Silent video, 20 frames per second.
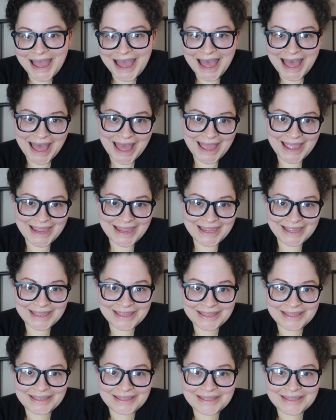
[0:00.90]
Hi,
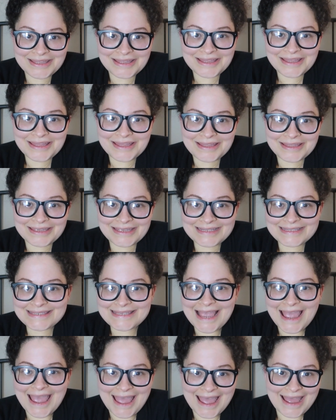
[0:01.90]

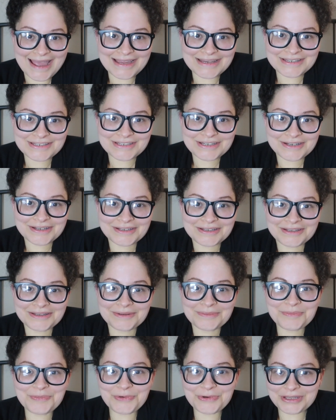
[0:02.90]
it's Ash,
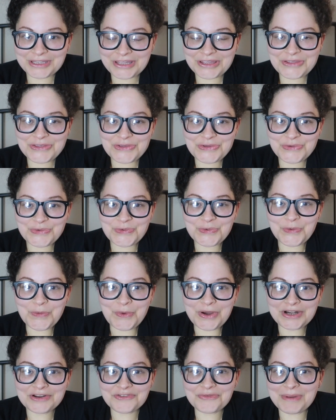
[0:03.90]
bringing you
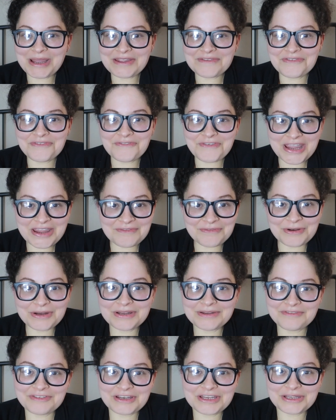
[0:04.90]
one of my
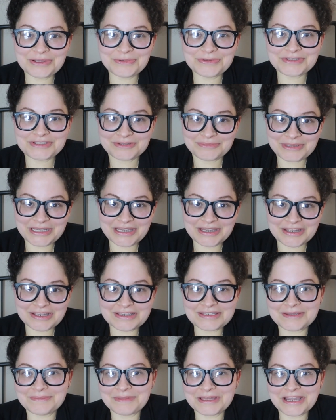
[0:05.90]
favorite videos to make,
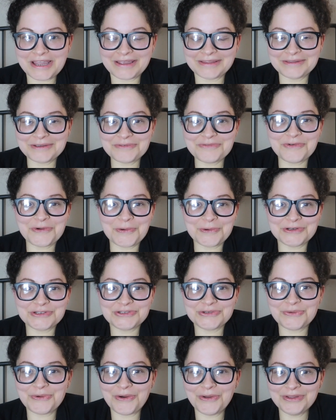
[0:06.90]
something I look forward
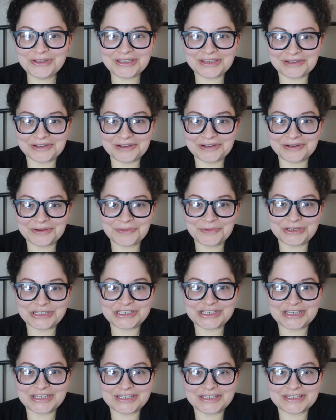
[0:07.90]
to all year,
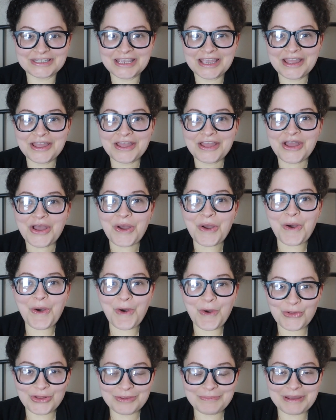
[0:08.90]
which is
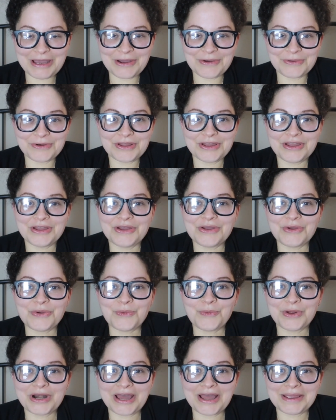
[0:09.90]
all about
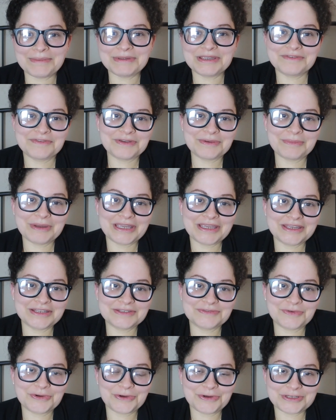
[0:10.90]
what I'm giving my
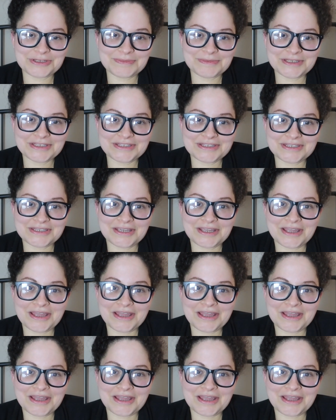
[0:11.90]
kids for Christmas.